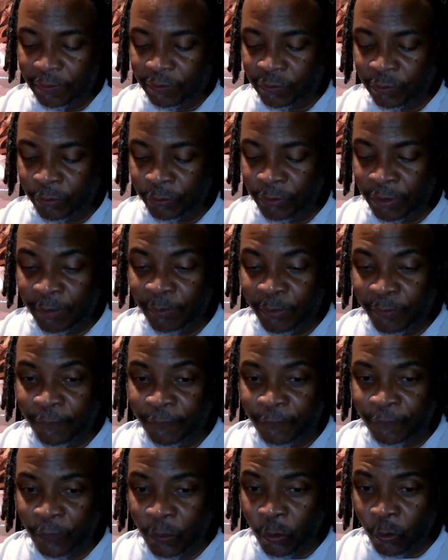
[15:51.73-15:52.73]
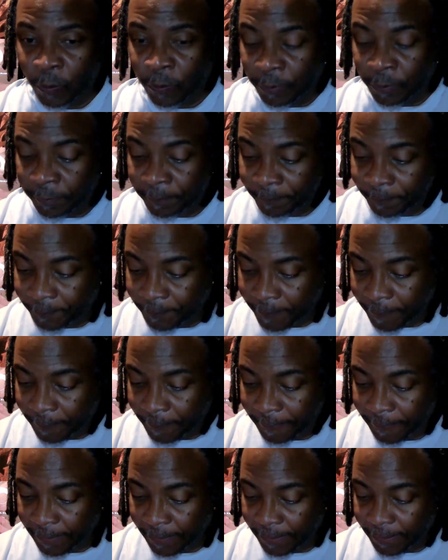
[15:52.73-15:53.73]
So number four
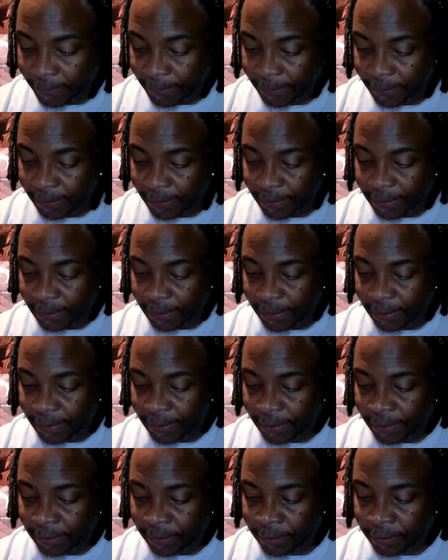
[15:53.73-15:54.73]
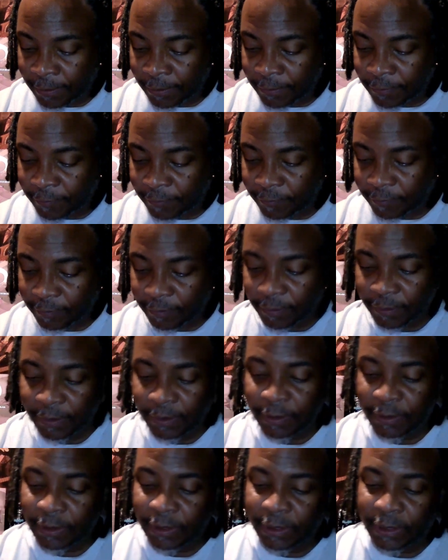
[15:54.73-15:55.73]
is
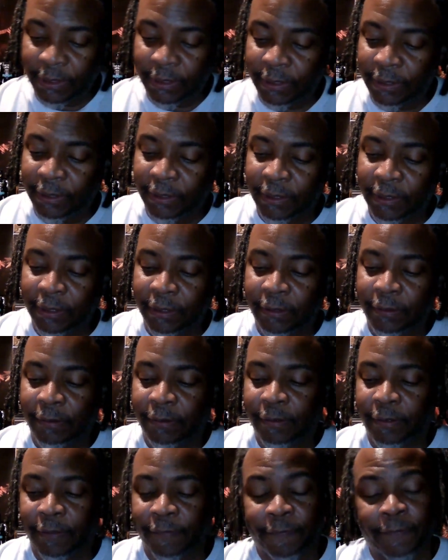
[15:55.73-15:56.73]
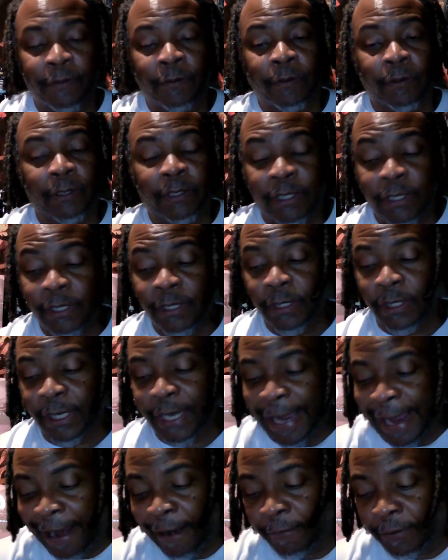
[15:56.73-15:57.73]
that there are key
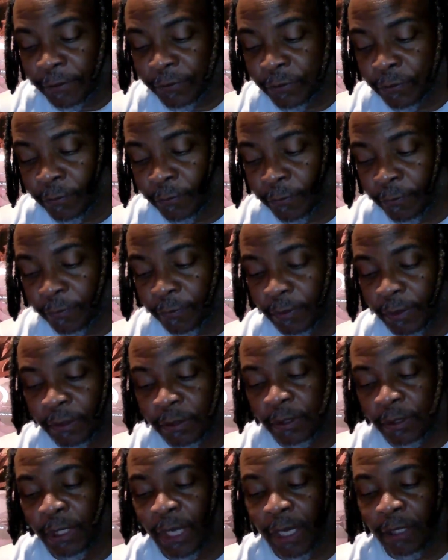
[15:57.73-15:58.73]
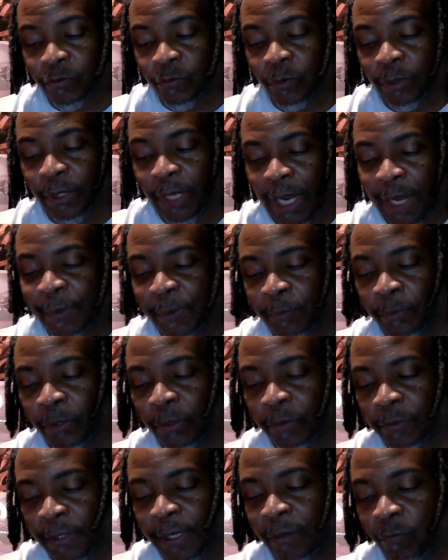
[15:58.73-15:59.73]
characters in the actual comic
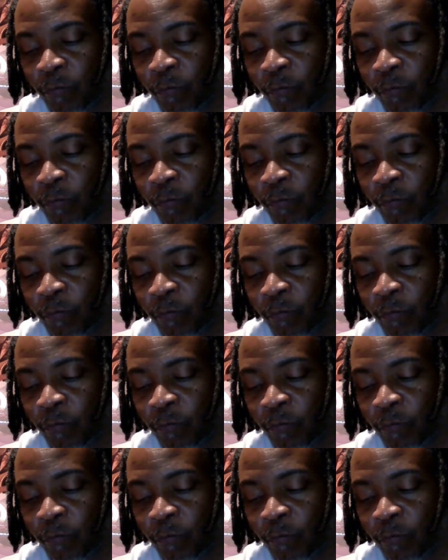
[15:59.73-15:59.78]
book